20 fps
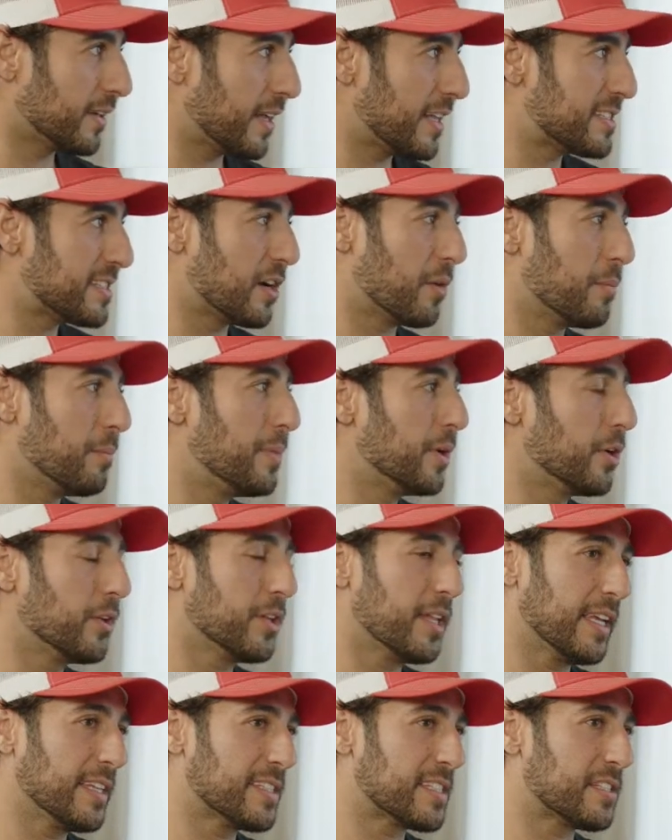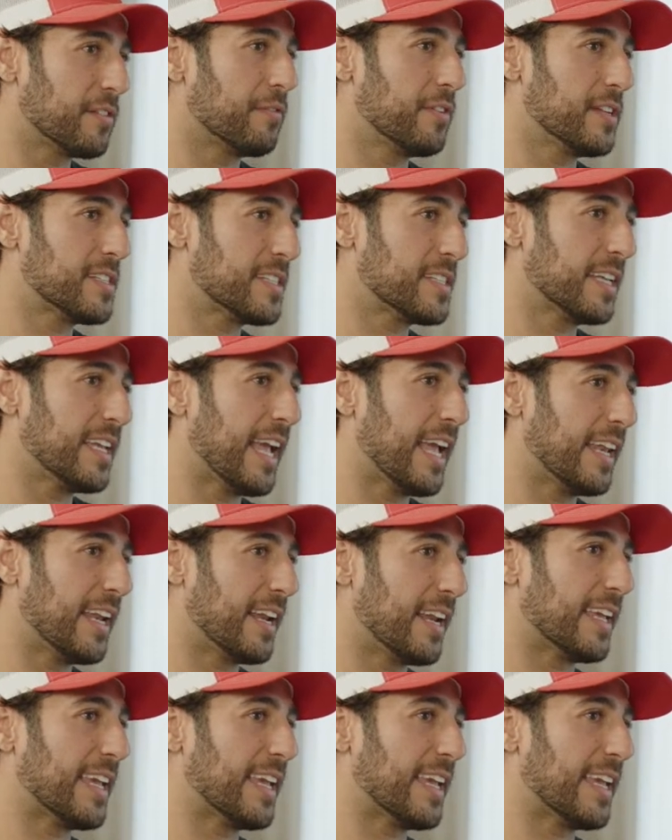is they're building sophisticated